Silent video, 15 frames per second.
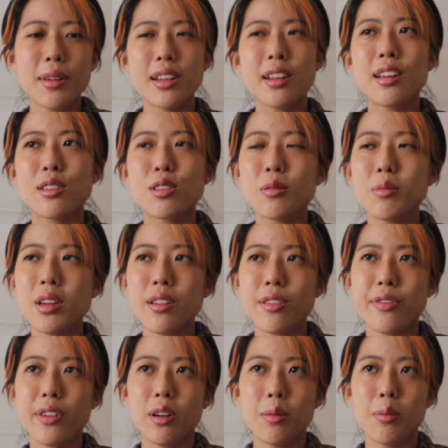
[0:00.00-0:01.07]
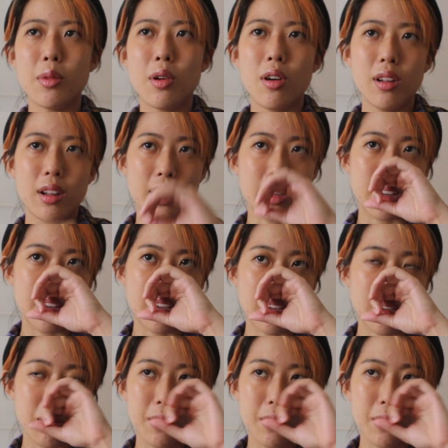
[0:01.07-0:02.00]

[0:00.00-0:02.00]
to me it felt more like a